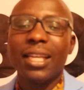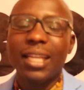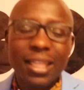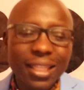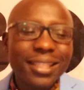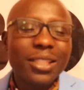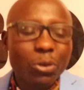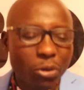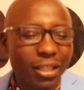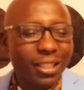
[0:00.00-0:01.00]
in this
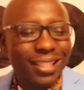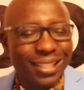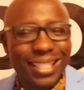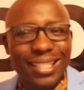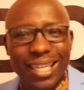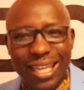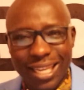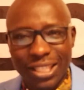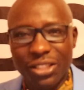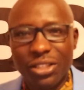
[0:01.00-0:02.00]
20th century
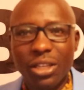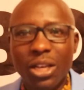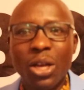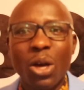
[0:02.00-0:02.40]
age,